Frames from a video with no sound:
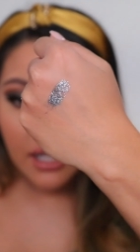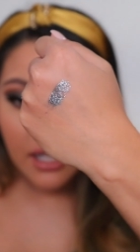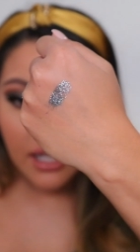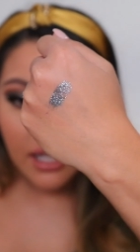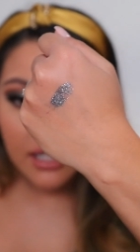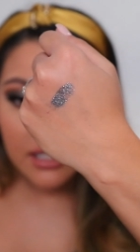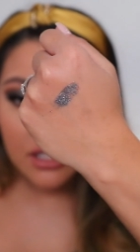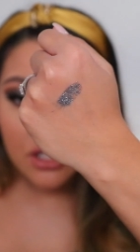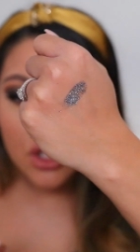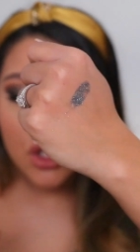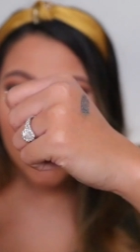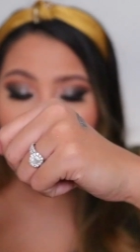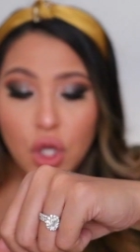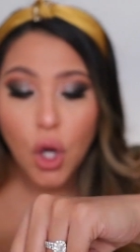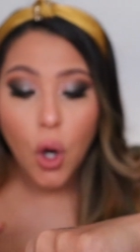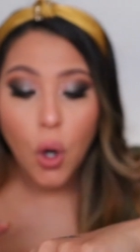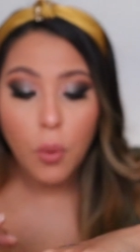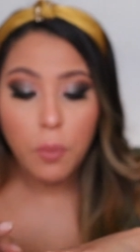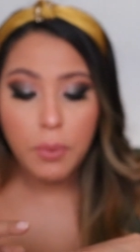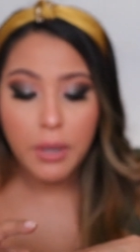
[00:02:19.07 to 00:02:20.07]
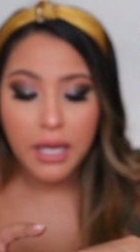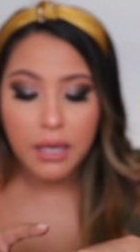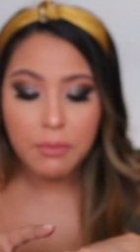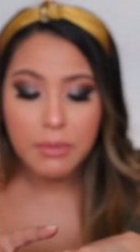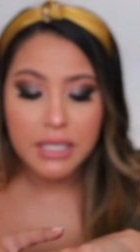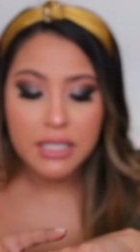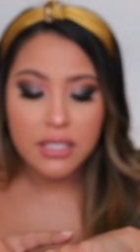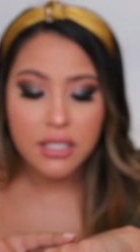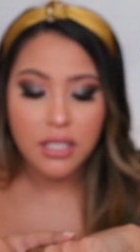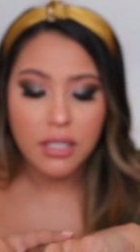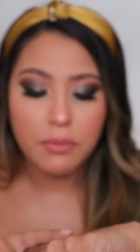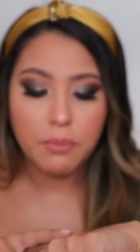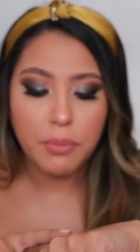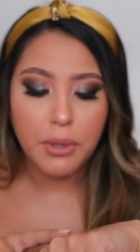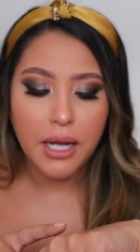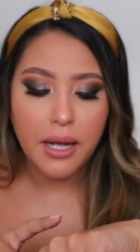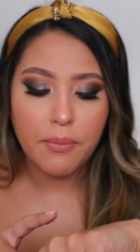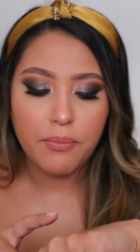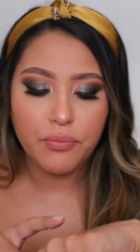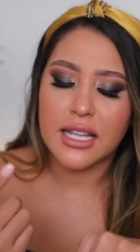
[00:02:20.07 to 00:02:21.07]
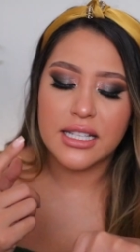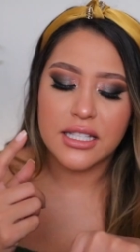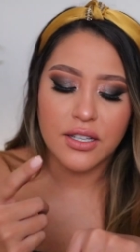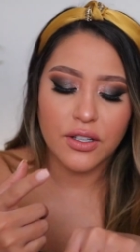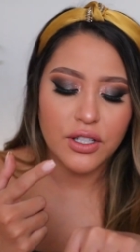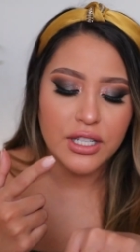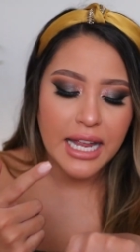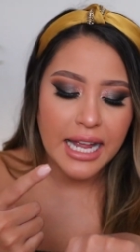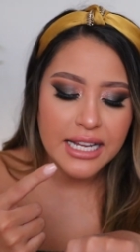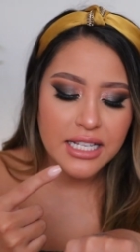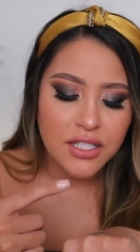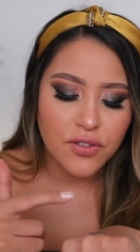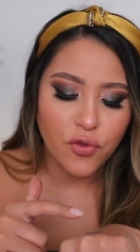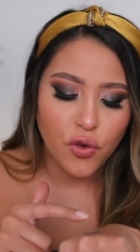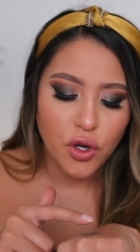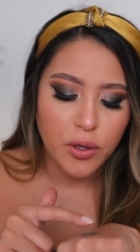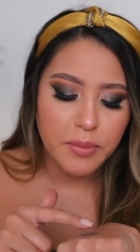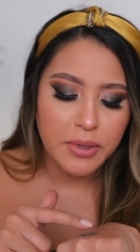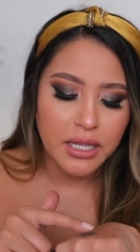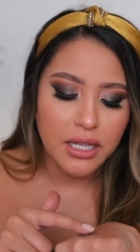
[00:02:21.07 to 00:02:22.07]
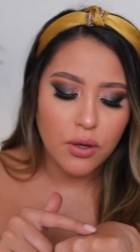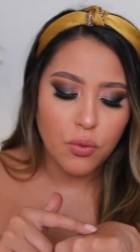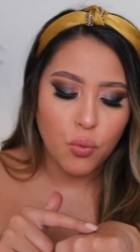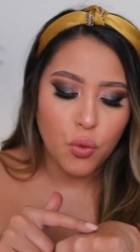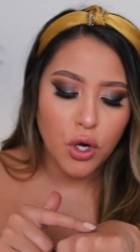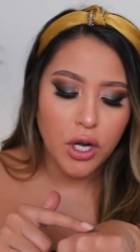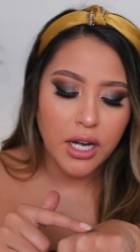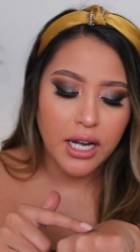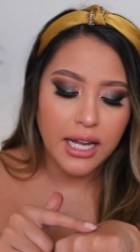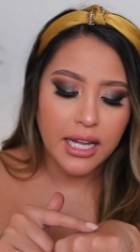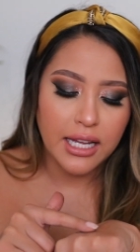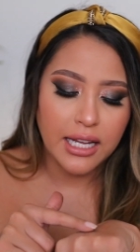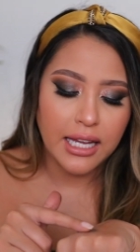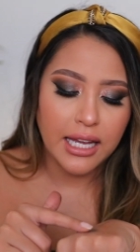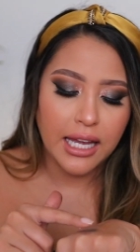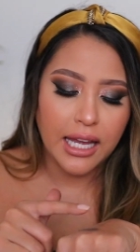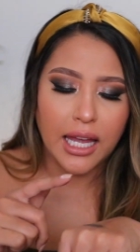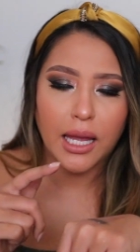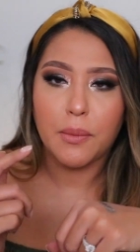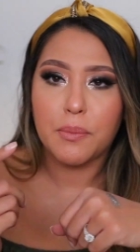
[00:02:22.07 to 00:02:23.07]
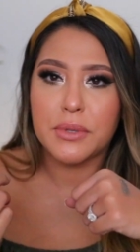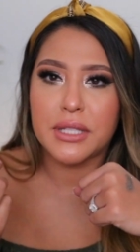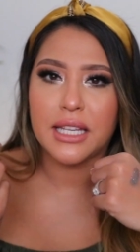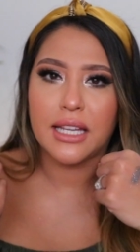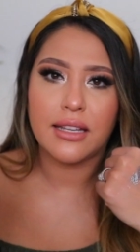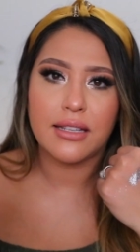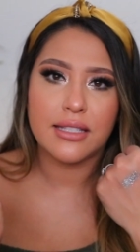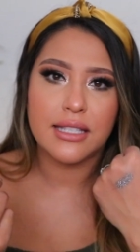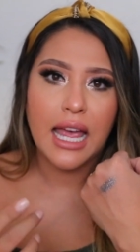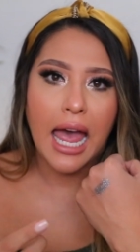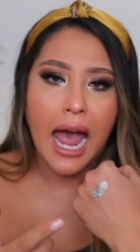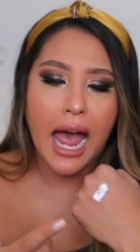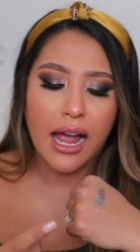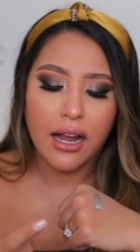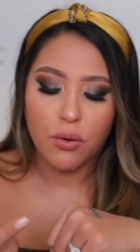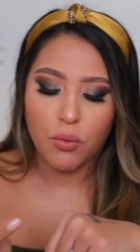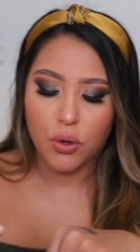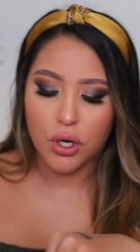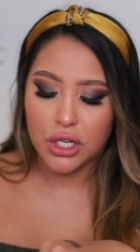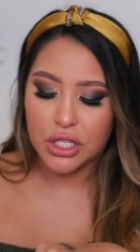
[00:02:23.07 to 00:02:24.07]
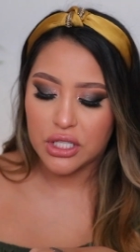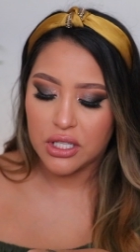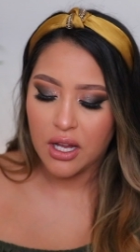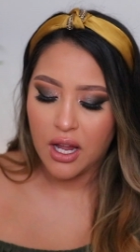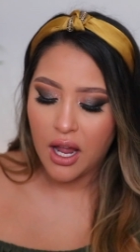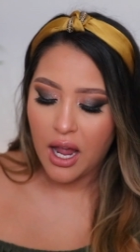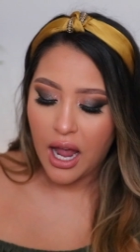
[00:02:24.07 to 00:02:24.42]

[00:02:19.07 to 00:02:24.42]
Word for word: It's so pigmented, but it's a nice formula where it keeps intact, where it's,